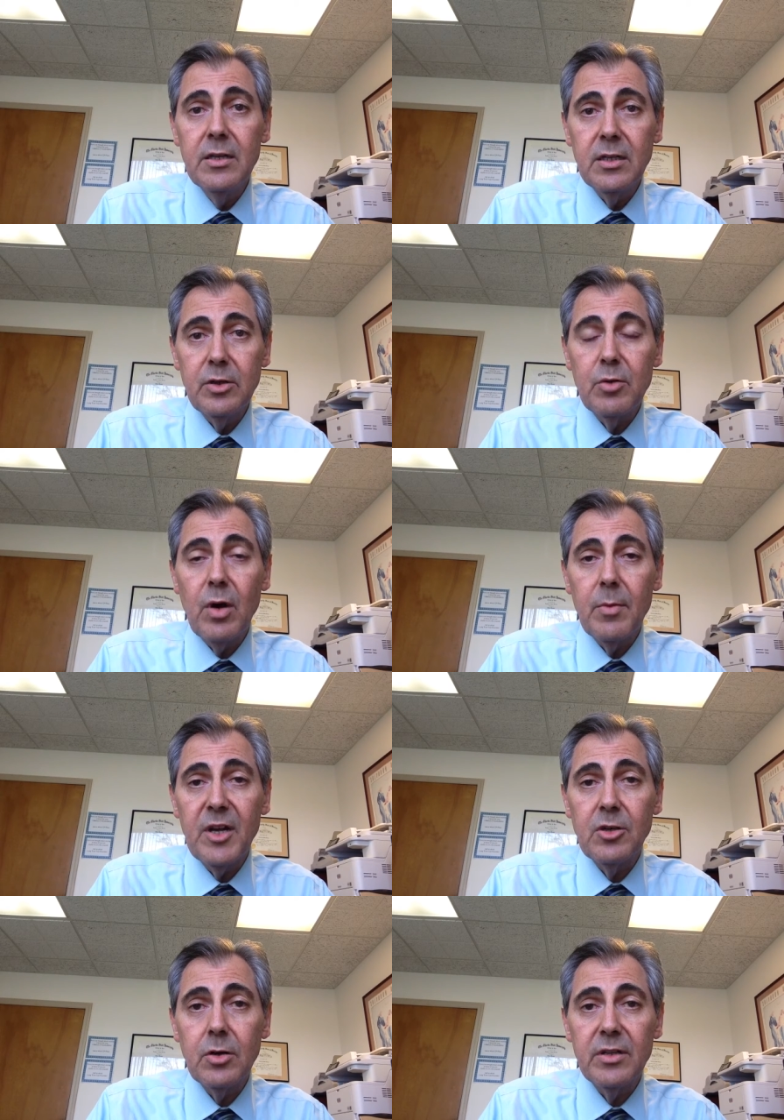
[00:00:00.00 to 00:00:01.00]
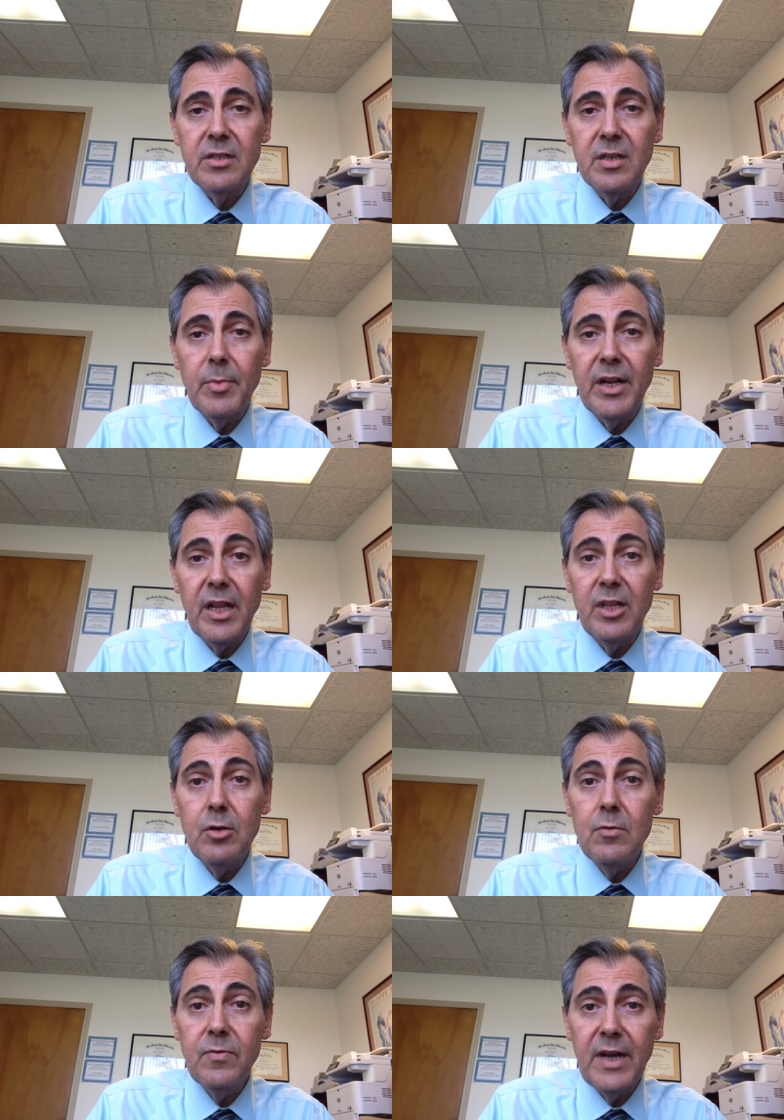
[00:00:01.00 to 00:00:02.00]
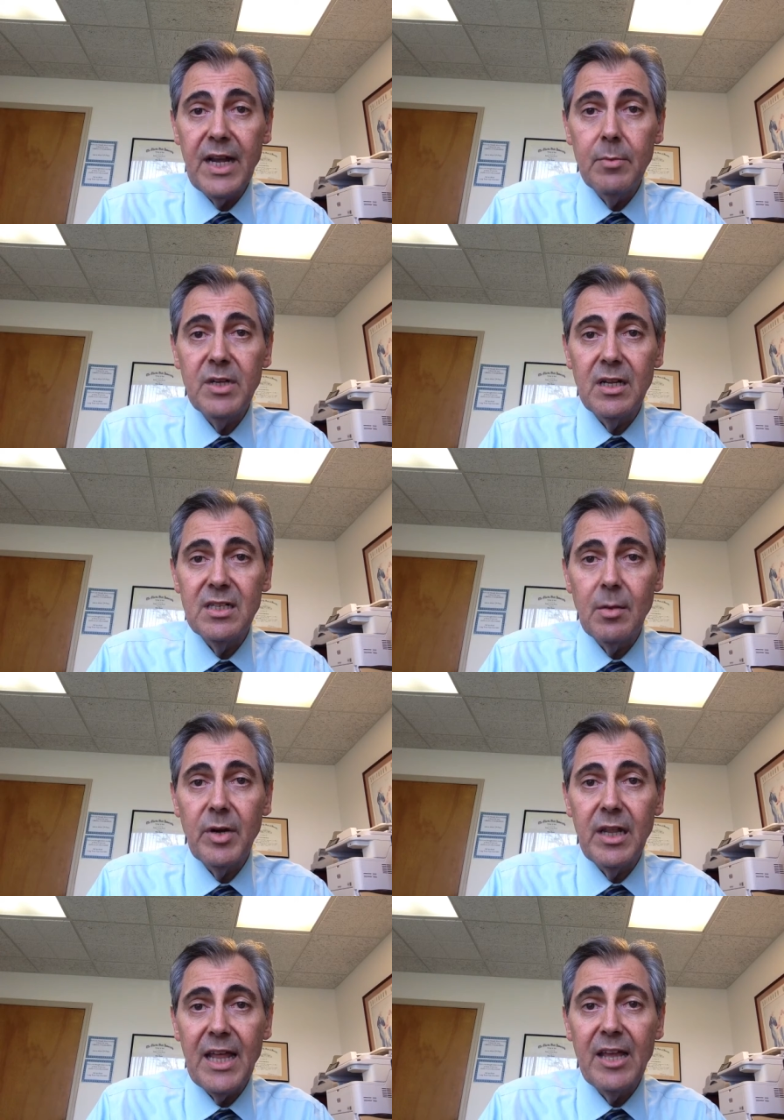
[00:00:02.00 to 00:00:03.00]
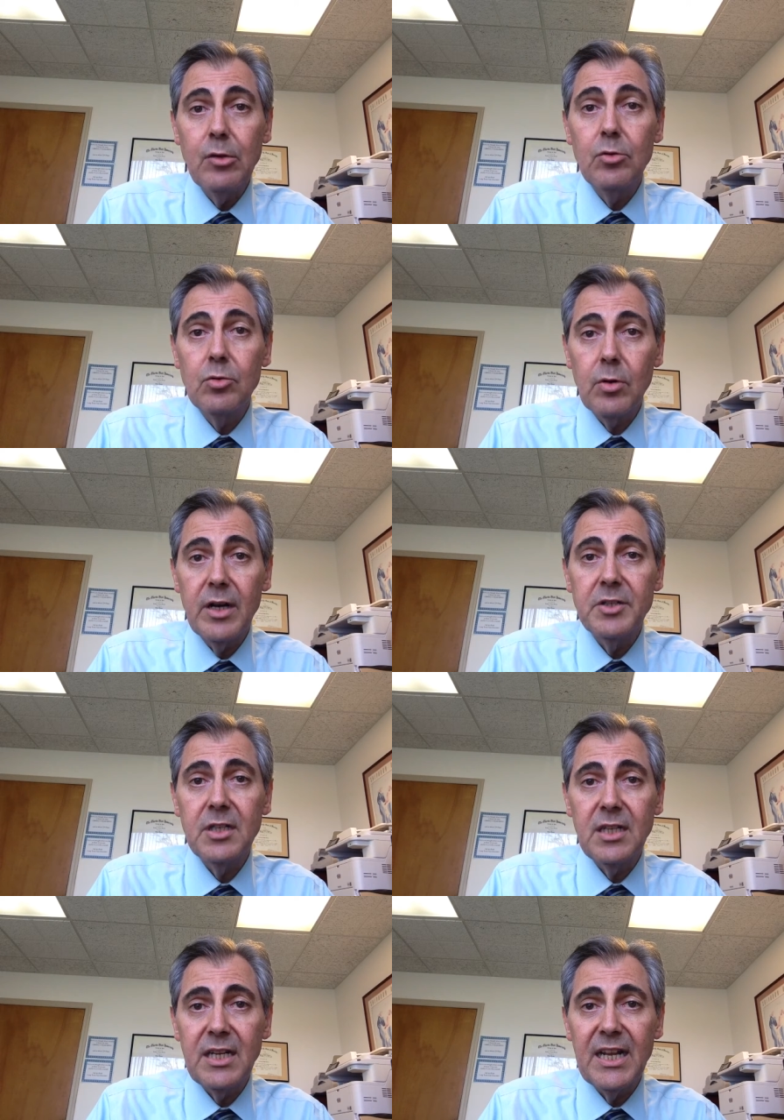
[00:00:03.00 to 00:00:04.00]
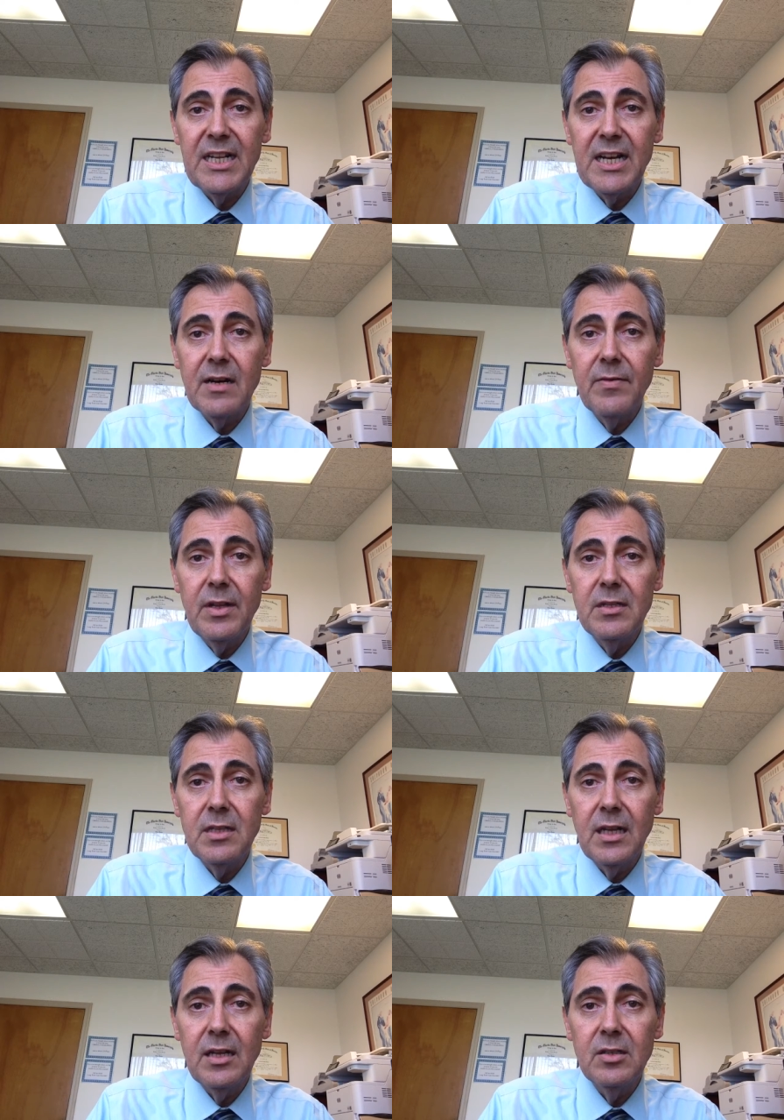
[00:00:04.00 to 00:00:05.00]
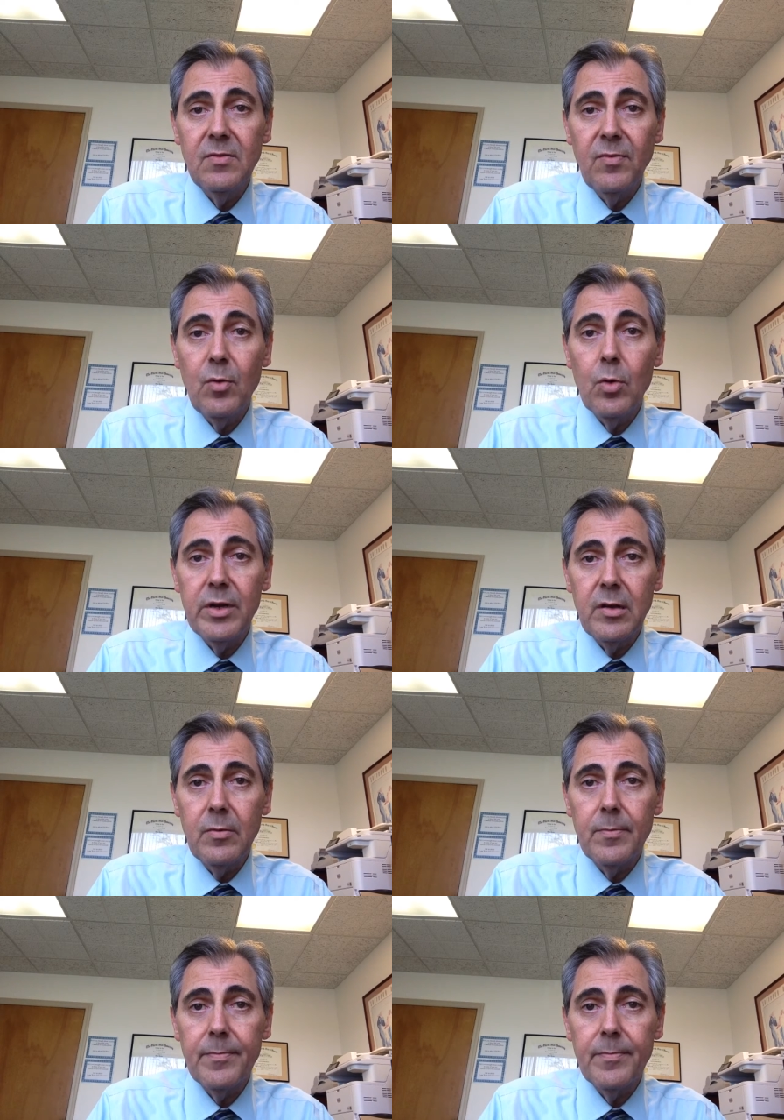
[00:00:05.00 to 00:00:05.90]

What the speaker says: So you want to make sure that somebody that you've named and somebody that you trust to take care of these things for you.